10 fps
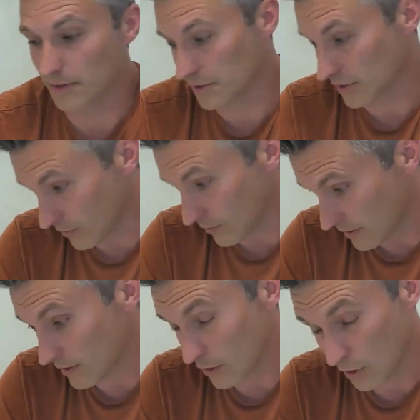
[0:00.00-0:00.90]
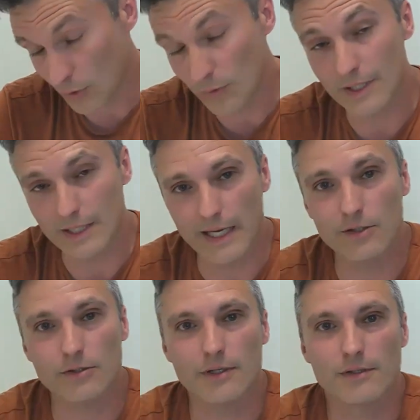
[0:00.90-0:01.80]
someone is acutely
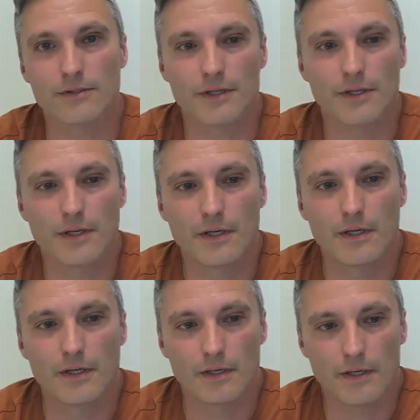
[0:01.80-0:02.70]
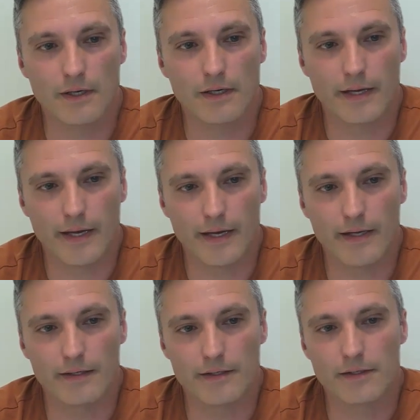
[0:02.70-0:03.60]
dangerous.
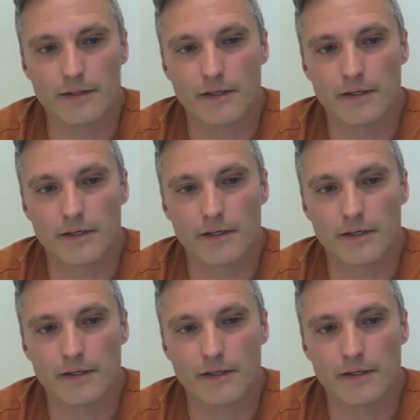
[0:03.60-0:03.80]
And